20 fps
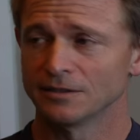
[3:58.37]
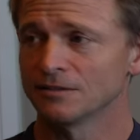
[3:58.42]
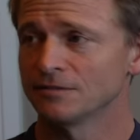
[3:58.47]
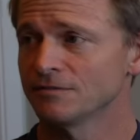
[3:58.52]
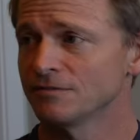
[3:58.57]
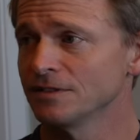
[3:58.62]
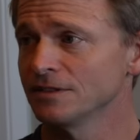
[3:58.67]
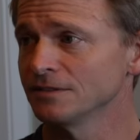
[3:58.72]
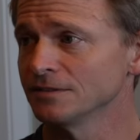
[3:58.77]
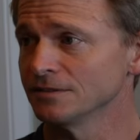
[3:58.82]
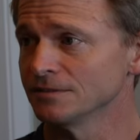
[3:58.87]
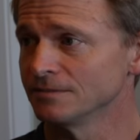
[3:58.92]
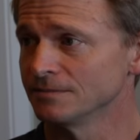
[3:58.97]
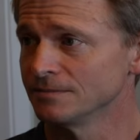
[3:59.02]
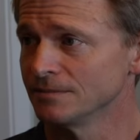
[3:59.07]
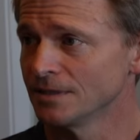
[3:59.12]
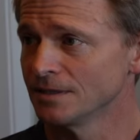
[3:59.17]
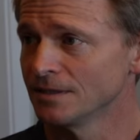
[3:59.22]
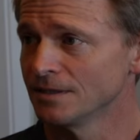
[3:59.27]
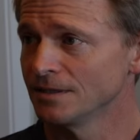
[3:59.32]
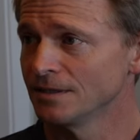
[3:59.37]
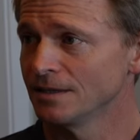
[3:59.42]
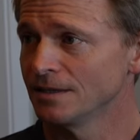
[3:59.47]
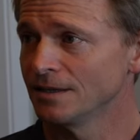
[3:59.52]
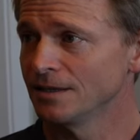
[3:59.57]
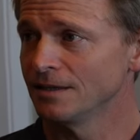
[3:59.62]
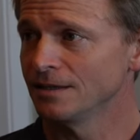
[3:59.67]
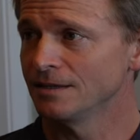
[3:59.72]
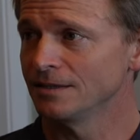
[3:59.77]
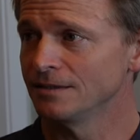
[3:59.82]
Dylan Field.
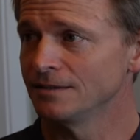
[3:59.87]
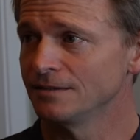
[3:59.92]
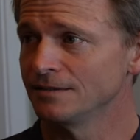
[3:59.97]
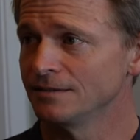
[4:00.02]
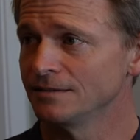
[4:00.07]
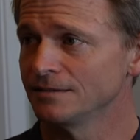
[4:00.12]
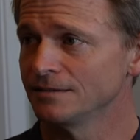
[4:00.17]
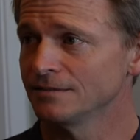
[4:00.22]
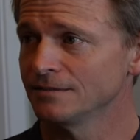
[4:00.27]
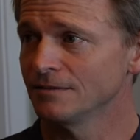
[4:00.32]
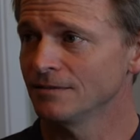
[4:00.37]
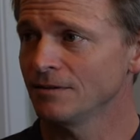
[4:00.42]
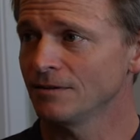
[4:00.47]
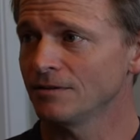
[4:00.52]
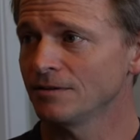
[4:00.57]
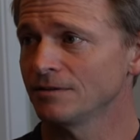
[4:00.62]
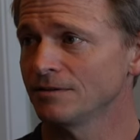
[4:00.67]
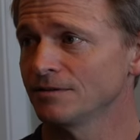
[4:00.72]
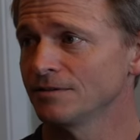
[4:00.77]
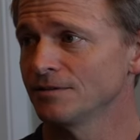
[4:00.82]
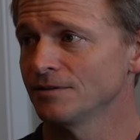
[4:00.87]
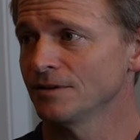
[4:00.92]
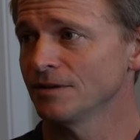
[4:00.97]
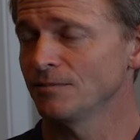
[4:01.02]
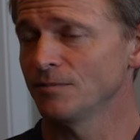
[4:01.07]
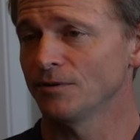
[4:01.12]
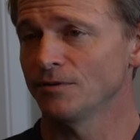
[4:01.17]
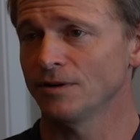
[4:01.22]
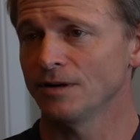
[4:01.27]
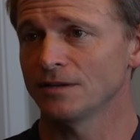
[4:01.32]
And oh, you
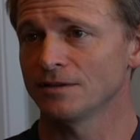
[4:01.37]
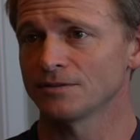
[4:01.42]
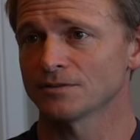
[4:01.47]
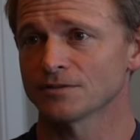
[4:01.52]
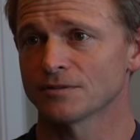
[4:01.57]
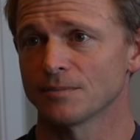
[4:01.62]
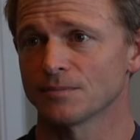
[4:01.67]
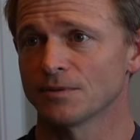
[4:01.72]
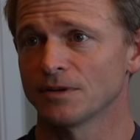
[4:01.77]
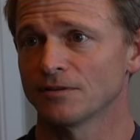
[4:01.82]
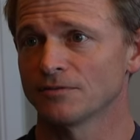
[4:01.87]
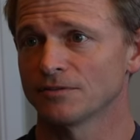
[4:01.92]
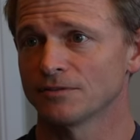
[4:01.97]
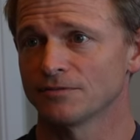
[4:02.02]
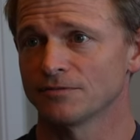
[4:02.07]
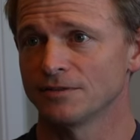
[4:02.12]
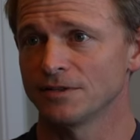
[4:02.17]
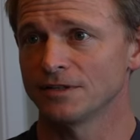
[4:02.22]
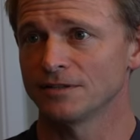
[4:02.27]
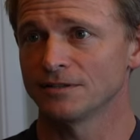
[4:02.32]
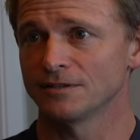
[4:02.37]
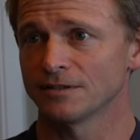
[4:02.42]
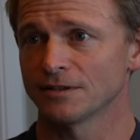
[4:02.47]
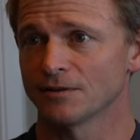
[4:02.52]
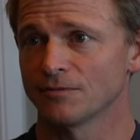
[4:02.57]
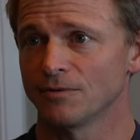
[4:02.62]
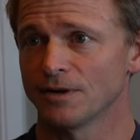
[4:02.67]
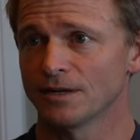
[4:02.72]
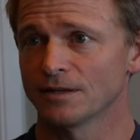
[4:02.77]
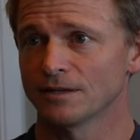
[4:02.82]
come away, you're swept off your feet. You're
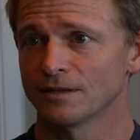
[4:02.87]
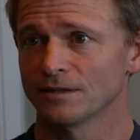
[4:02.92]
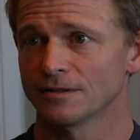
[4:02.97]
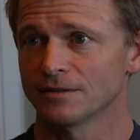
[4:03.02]
like, why?